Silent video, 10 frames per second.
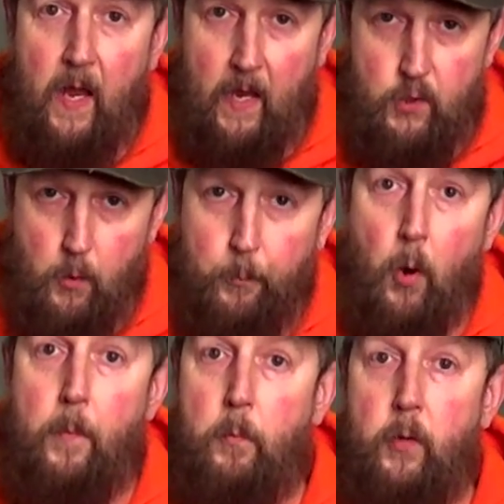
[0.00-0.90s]
and you're
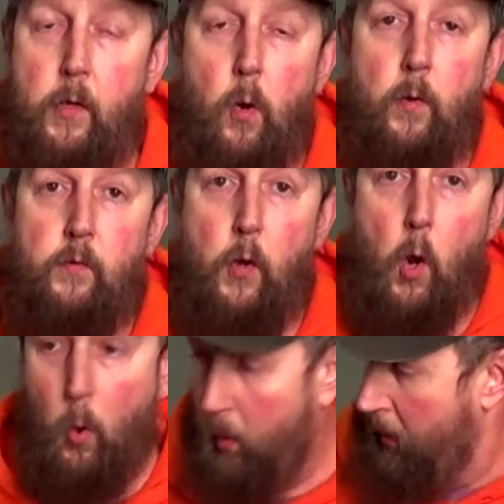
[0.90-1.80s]
probably going to
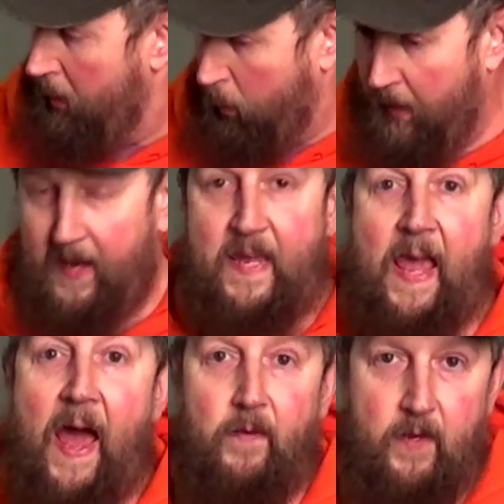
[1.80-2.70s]
know what a
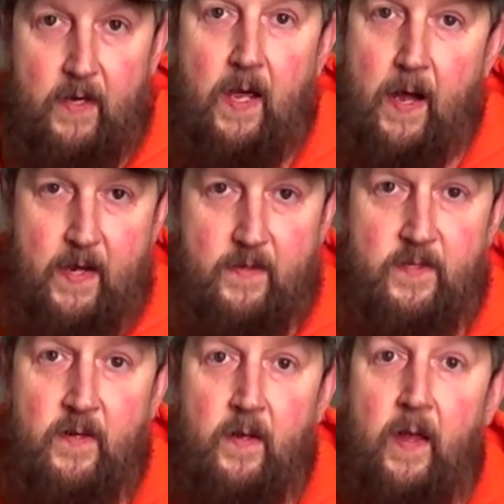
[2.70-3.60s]
Gatling gun
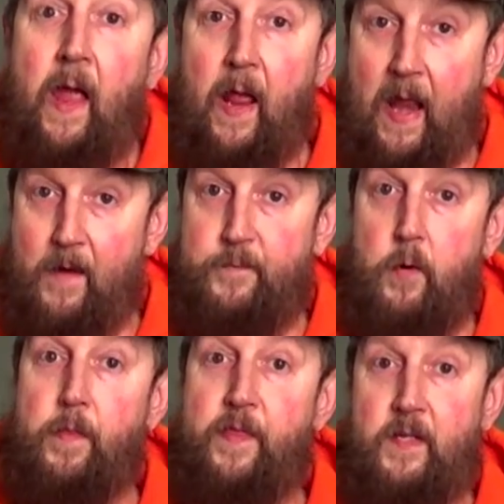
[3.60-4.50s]
is. And
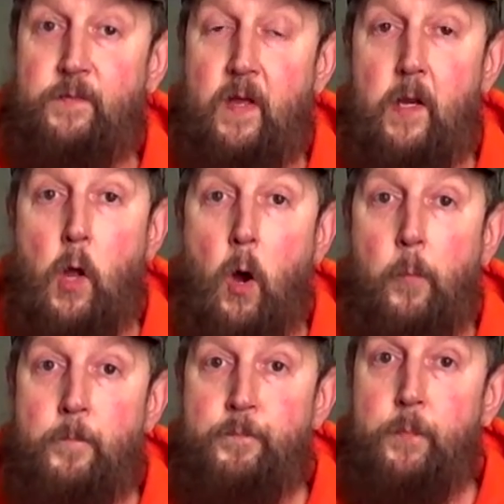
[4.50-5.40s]
after this
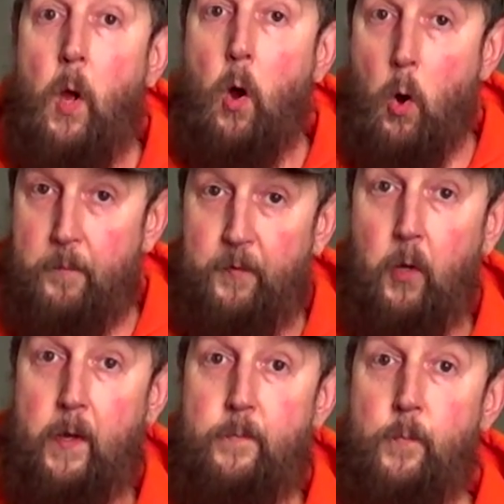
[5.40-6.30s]
video,
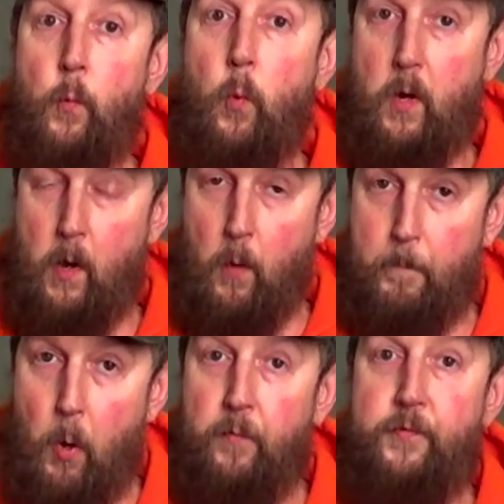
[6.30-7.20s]
hopefully, we're going
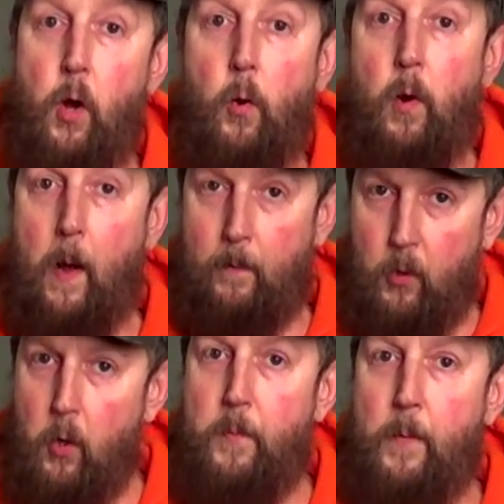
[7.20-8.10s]
to both know a
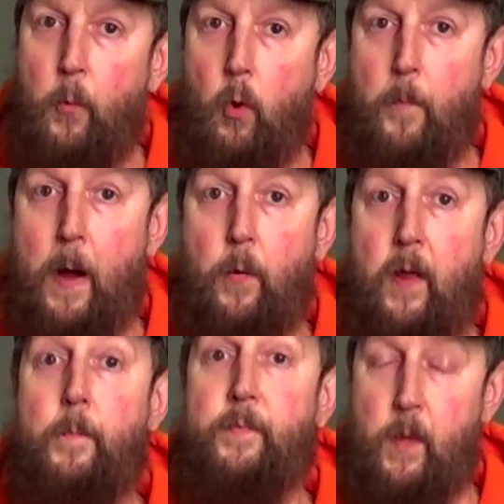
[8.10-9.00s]
little bit more about
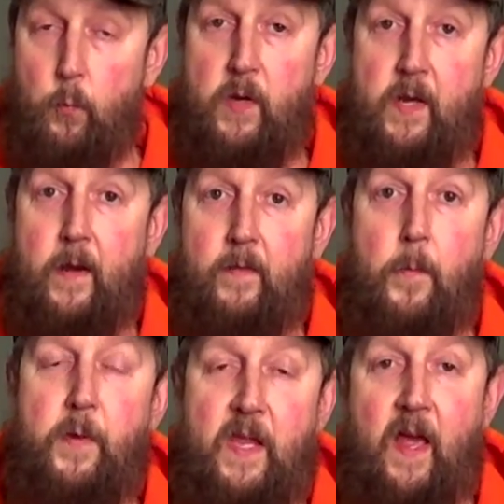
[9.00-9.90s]
it than we did at
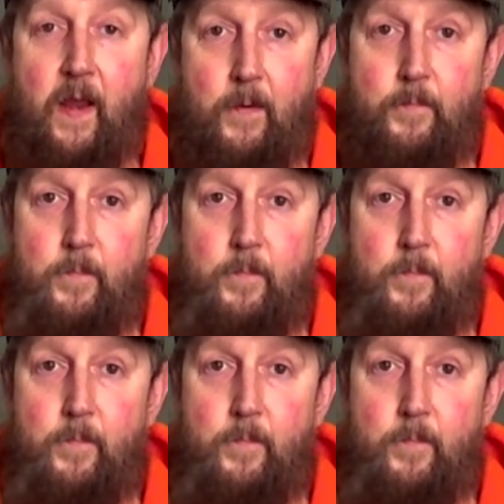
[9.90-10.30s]
the beginning.